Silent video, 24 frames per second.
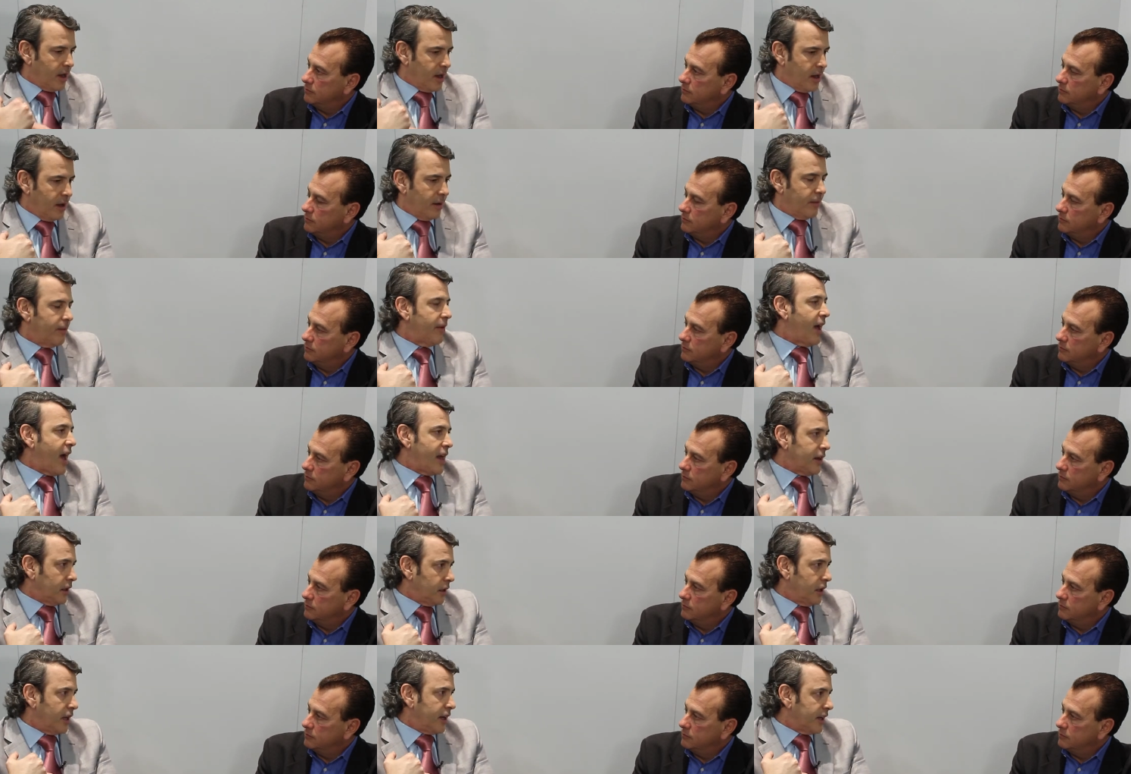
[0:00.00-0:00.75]
Speaker 1: um,
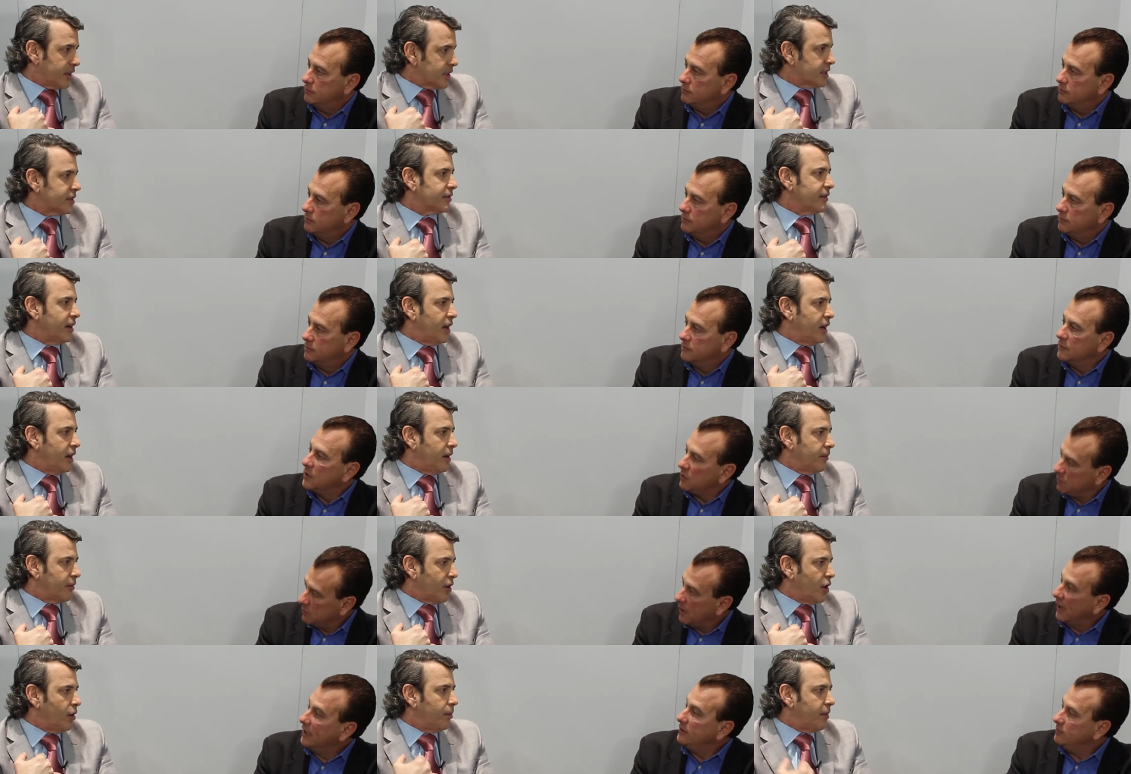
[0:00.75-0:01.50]
analytics
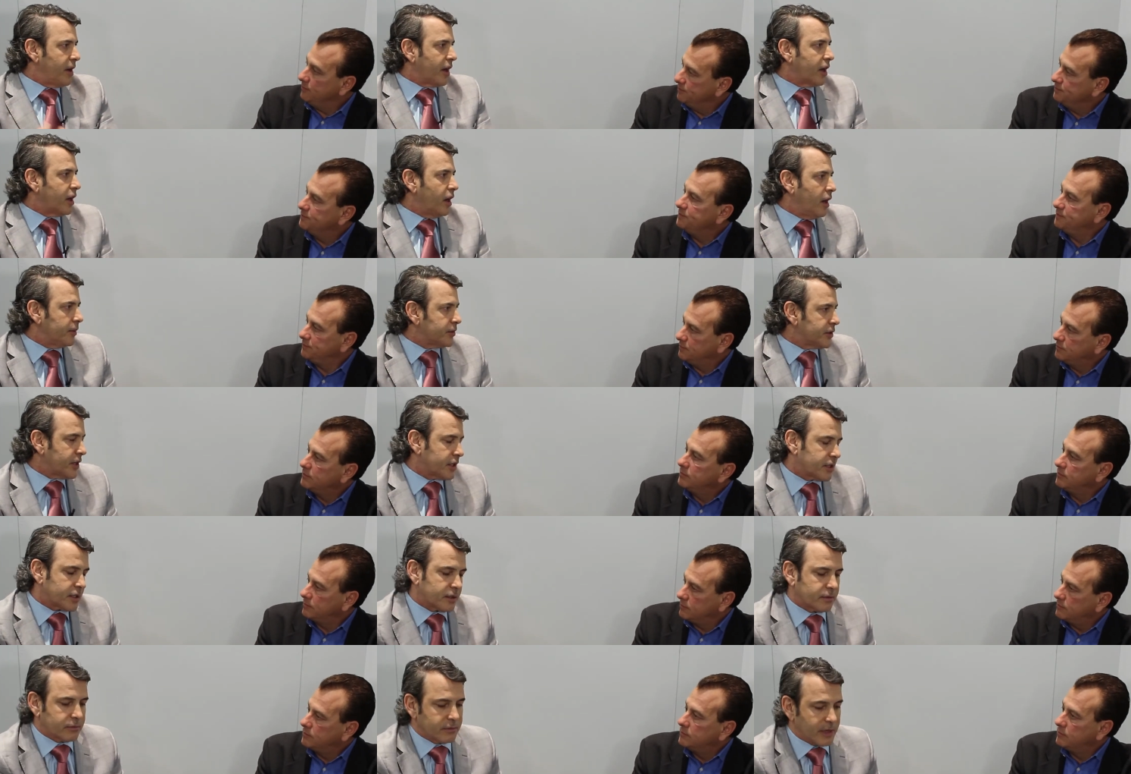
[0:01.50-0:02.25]
um, right. back up, so that's,